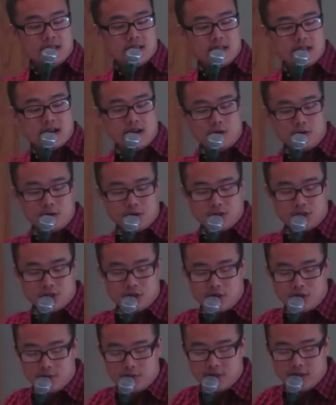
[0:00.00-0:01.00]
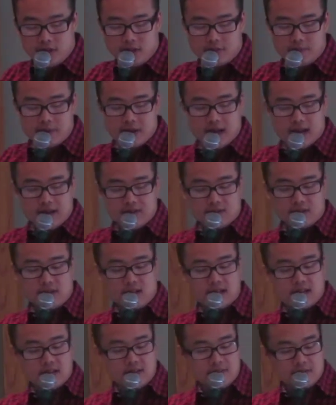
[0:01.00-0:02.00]
"Thou wilt show me the paths of
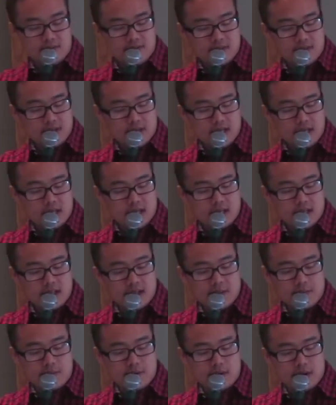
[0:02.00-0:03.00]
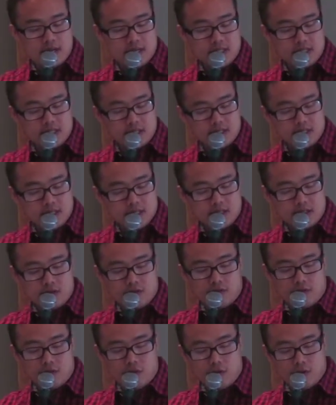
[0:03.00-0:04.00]
life, and in Thy presence is the
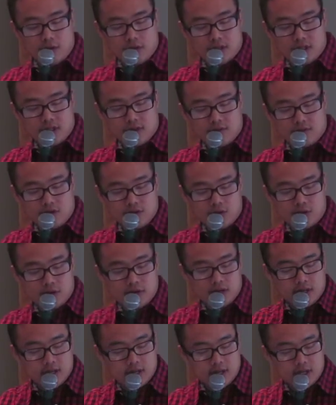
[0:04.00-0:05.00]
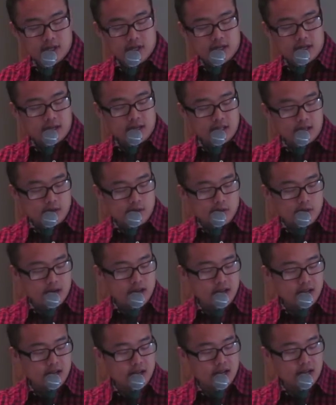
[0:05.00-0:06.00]
fullness of joy, and at Thy
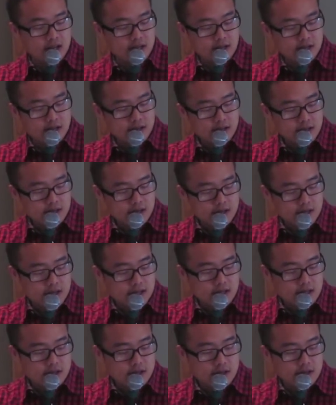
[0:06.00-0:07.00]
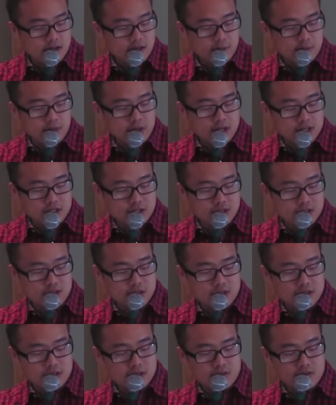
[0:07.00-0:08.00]
right hand there are pleasures
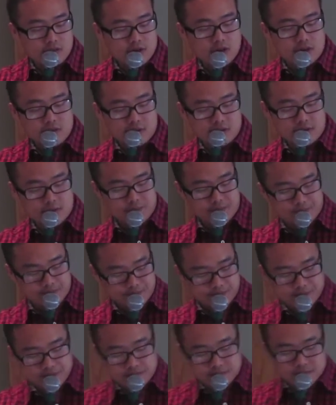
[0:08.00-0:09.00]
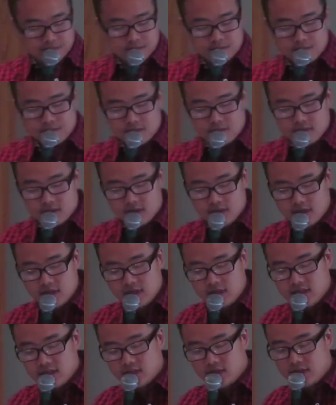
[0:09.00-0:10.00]
forever."
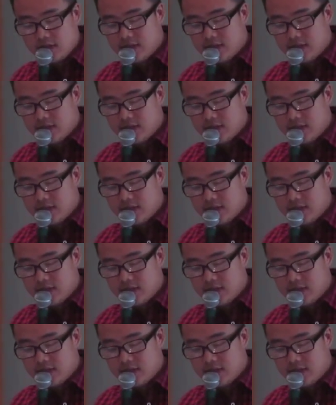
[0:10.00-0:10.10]
So